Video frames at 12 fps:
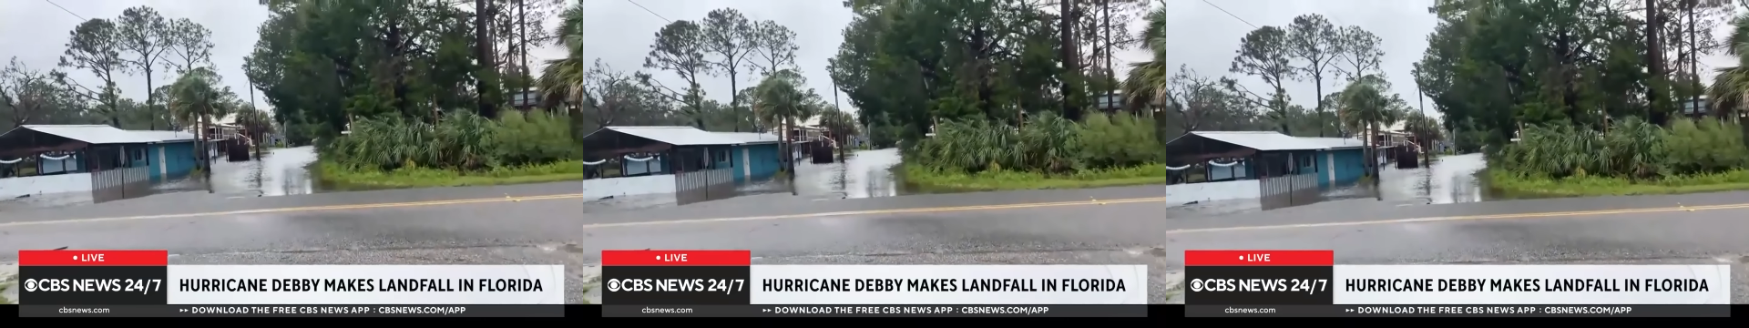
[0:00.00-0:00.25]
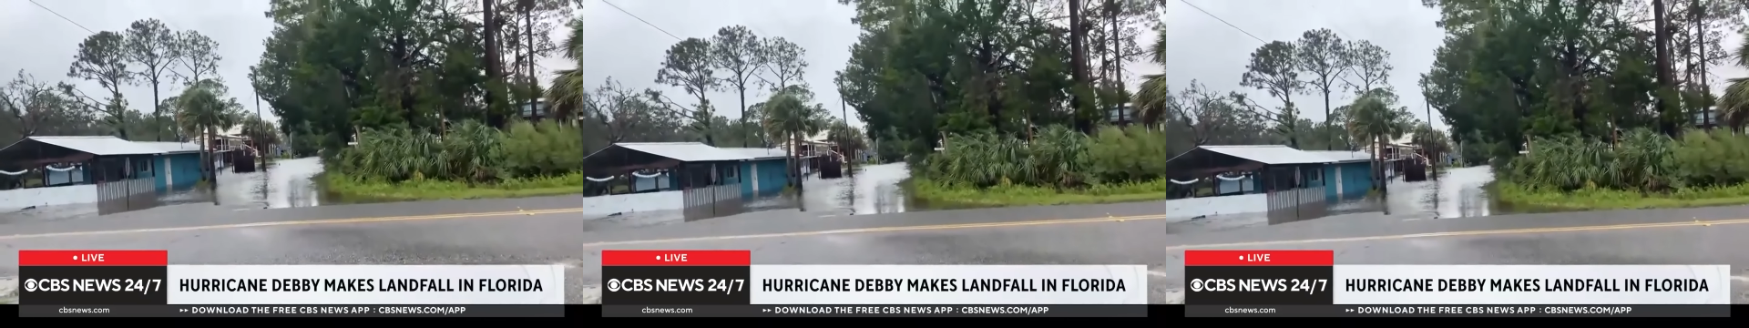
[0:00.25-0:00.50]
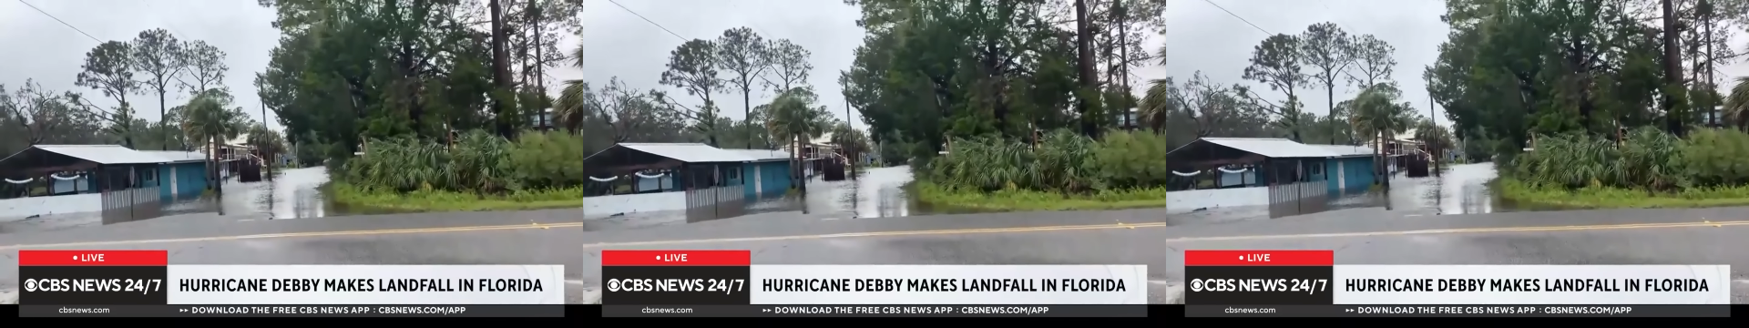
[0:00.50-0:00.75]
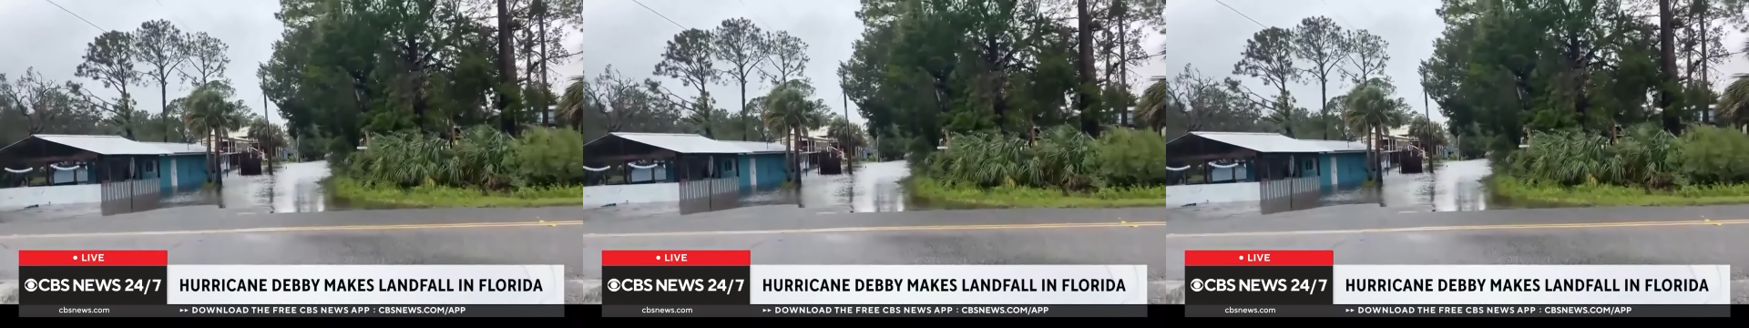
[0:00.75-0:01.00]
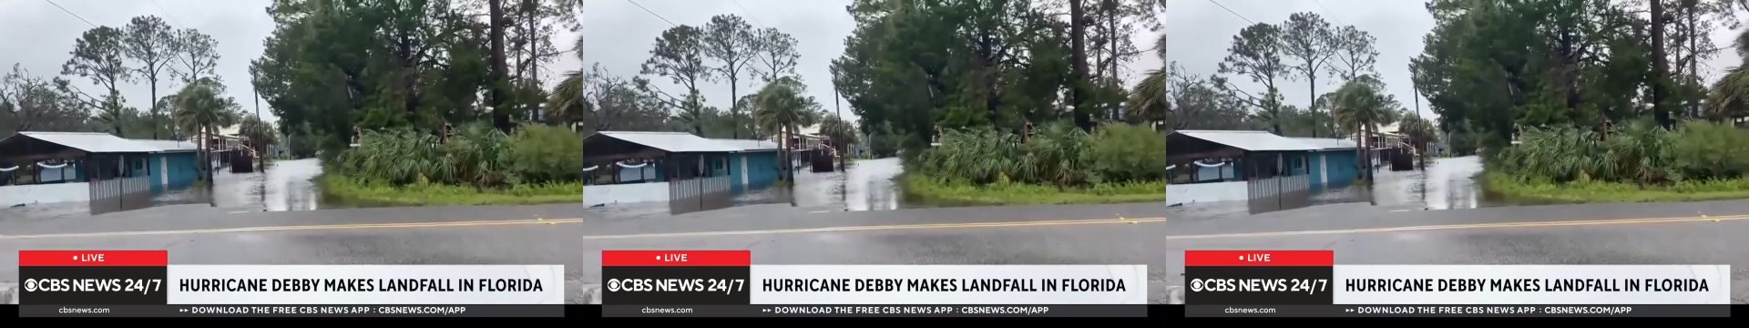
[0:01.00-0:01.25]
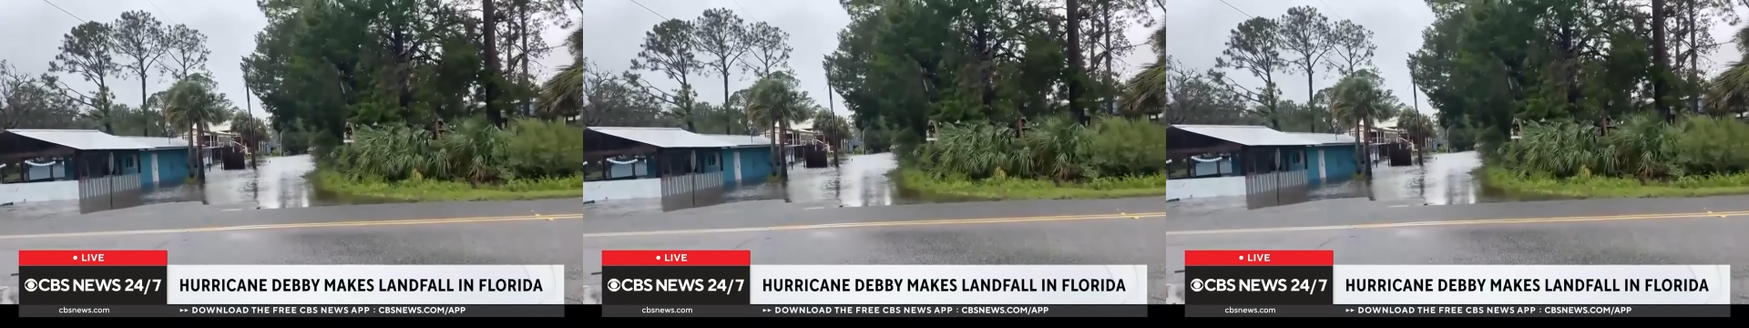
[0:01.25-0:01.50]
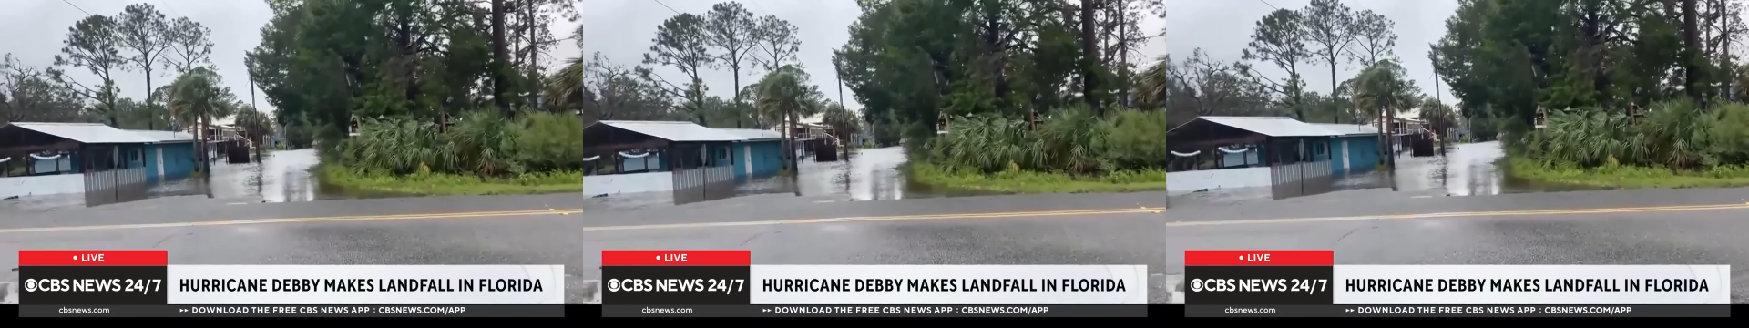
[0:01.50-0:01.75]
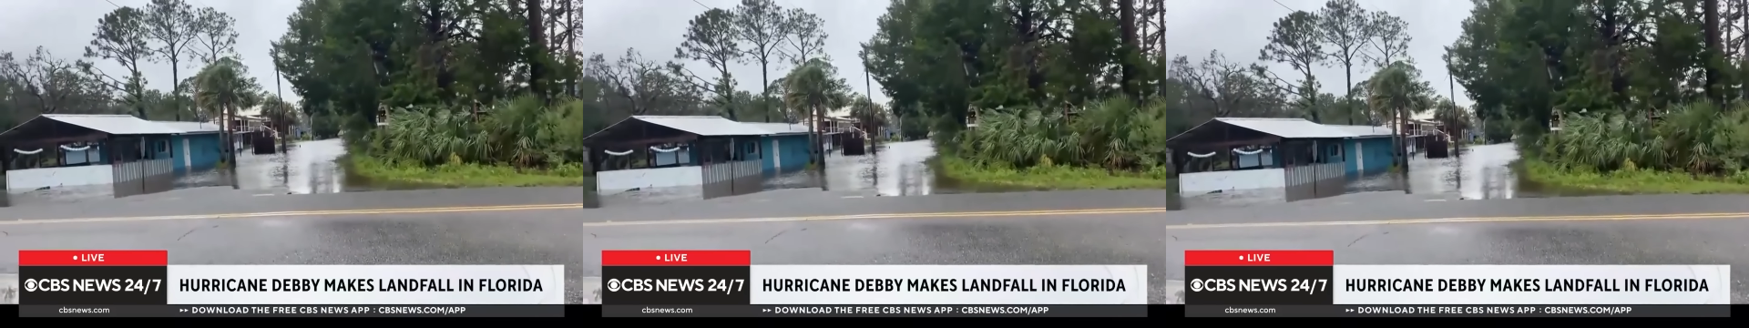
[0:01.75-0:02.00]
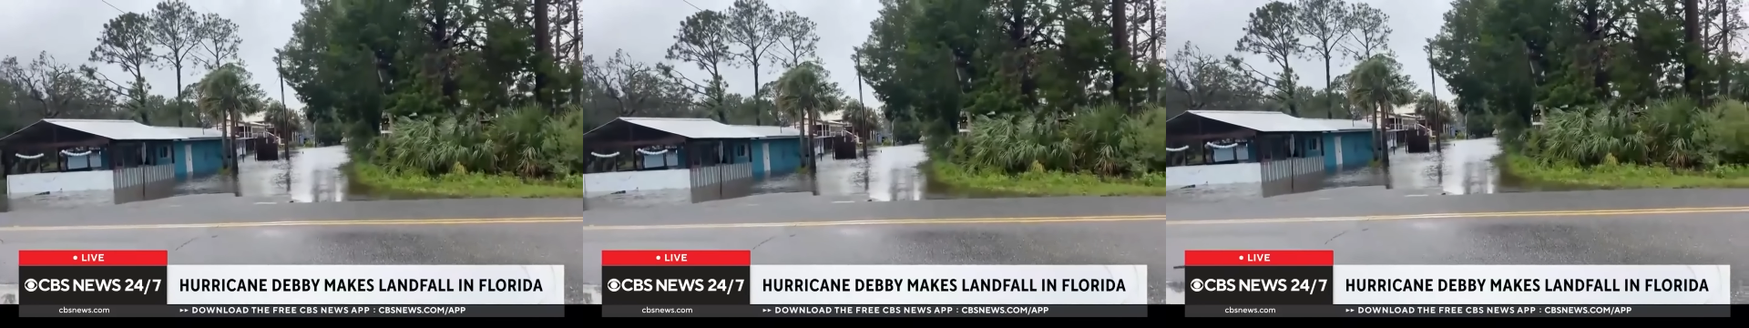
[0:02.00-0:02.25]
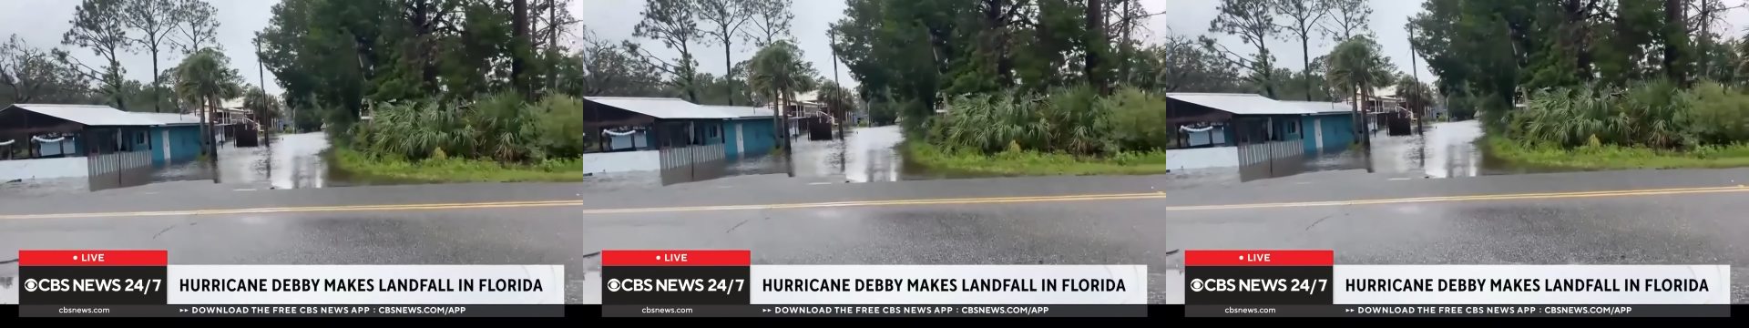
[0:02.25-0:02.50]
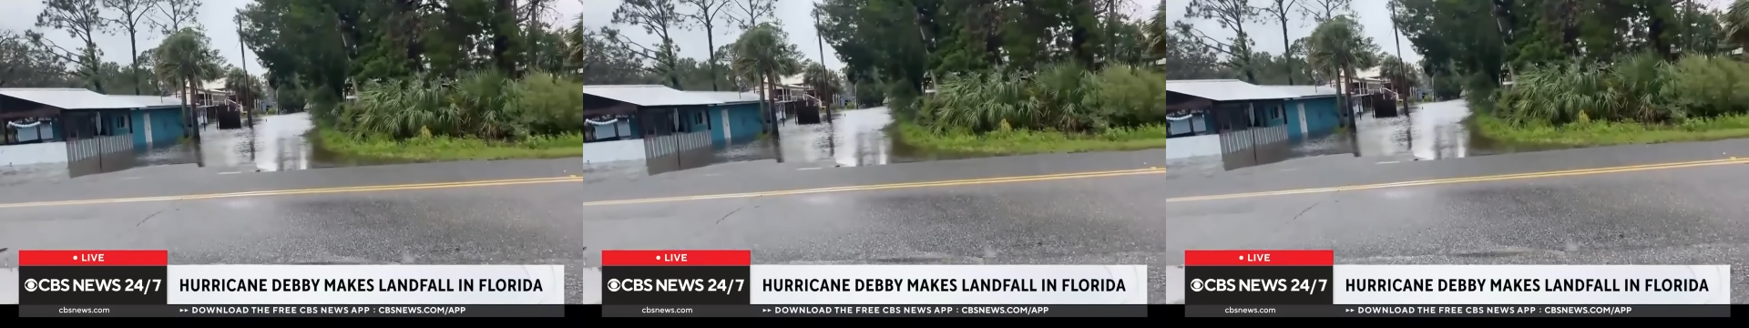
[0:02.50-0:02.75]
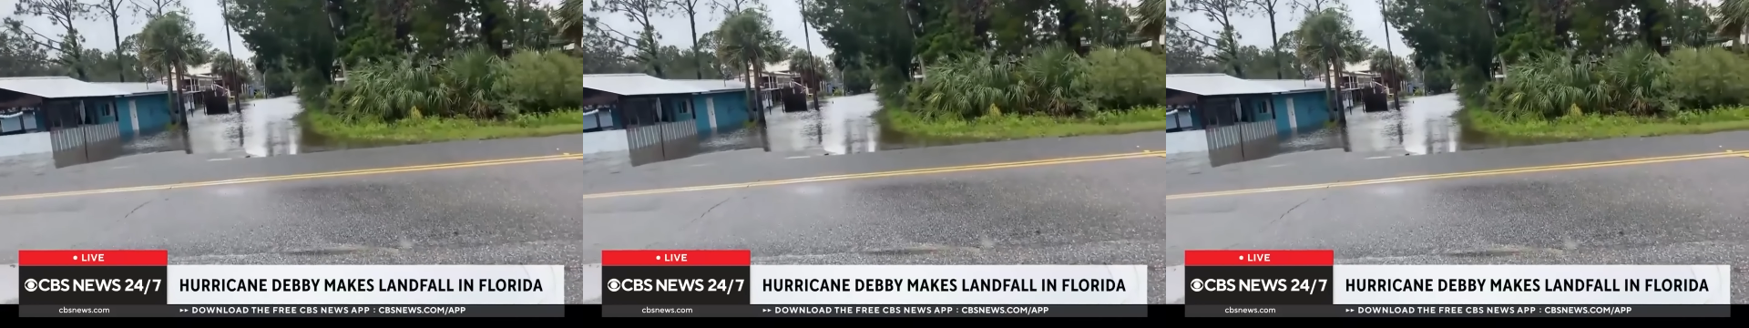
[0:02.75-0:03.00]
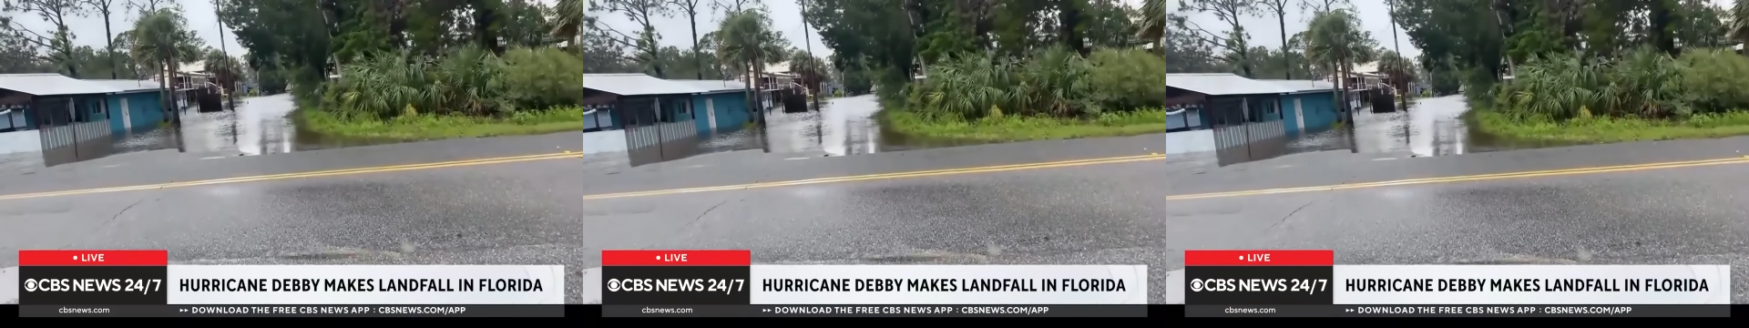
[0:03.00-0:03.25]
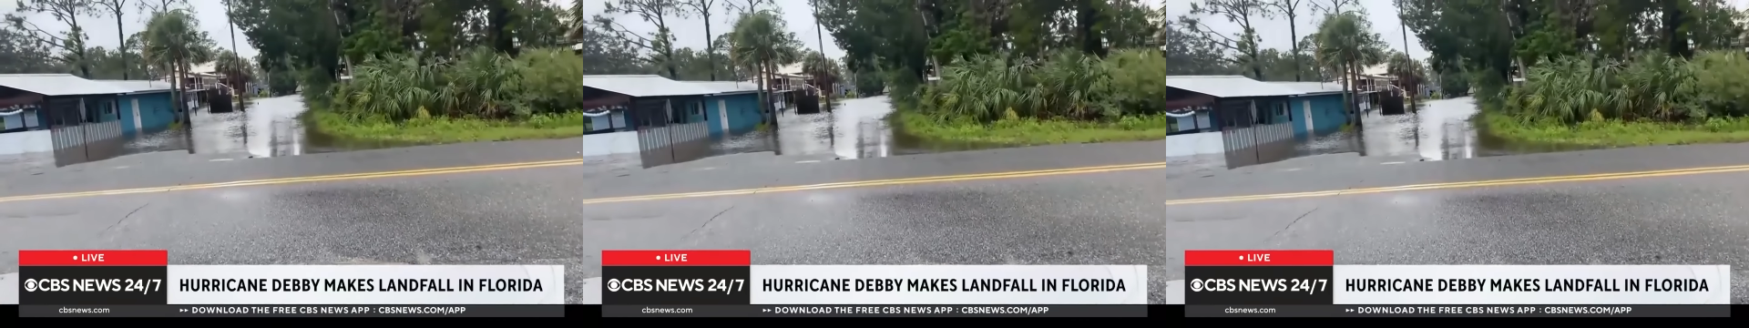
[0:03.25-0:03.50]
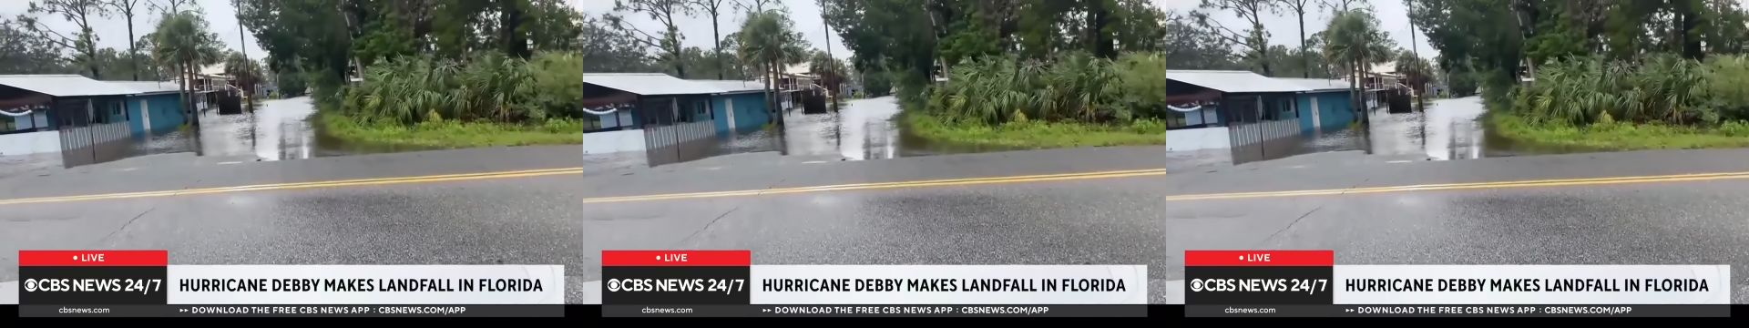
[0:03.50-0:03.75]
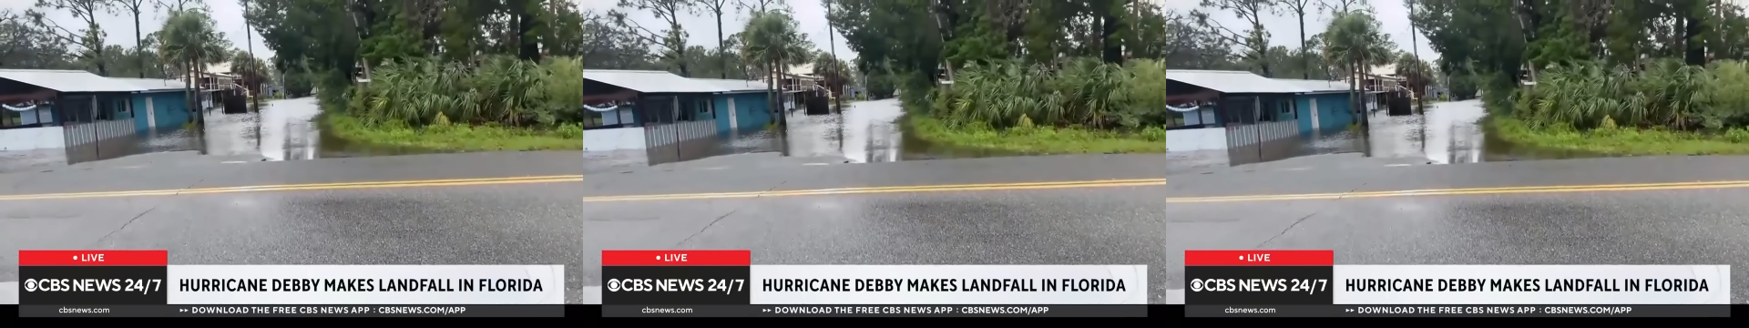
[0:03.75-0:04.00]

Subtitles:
Nobody's mouth can be seen.